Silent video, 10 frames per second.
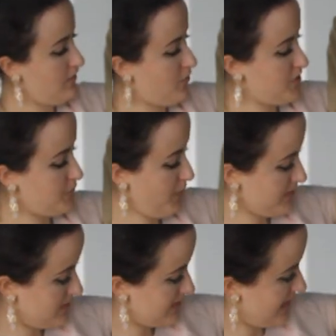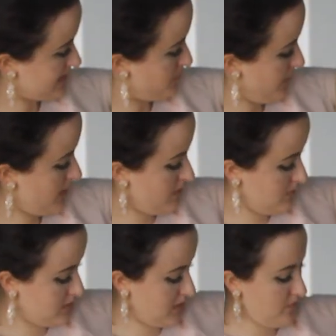of course, the buttons, it has a
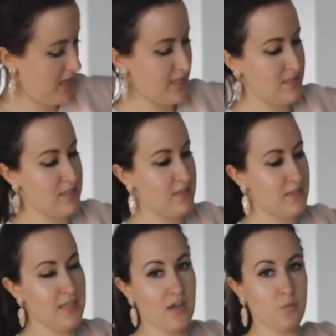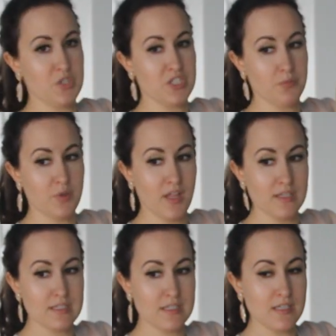belt, even has this detail, which is a
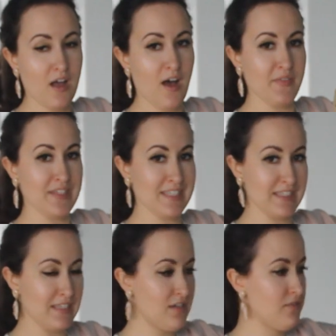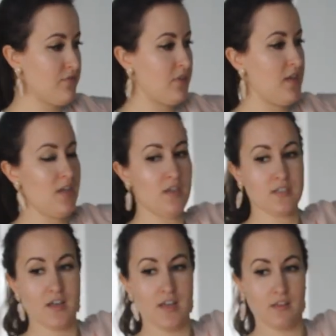plus on the sleeve.
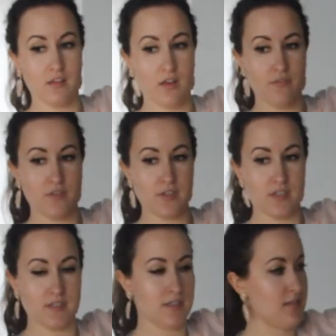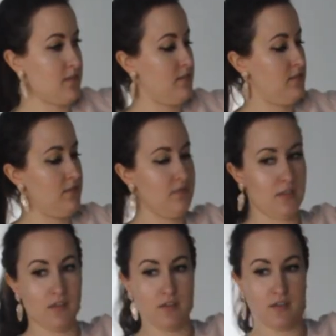So I love this.
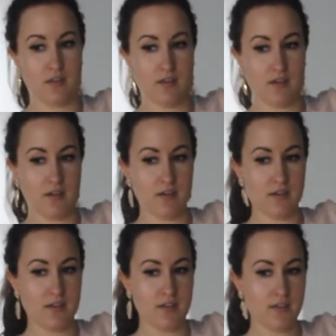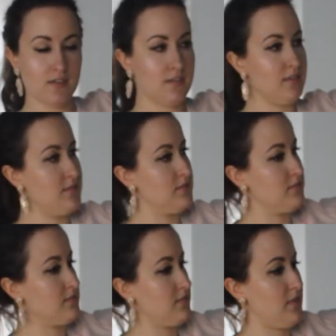Take a look here.
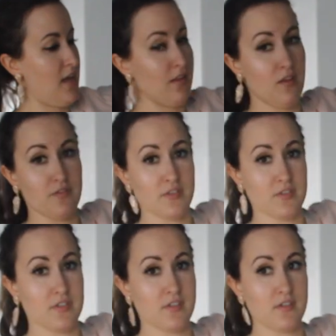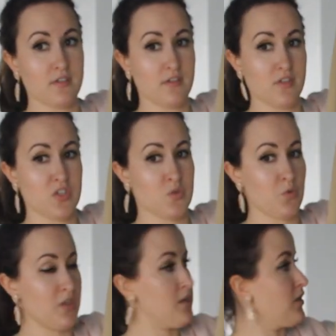I love this. This is
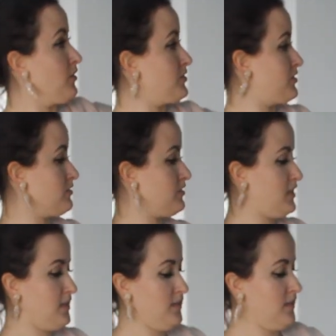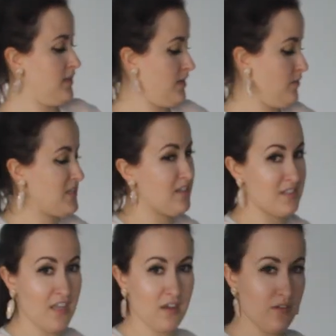really a go-to. It was on
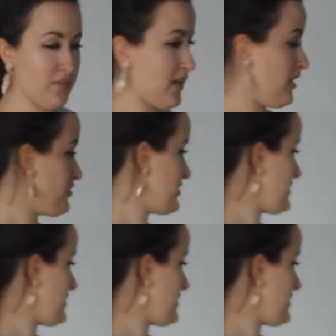sale for like under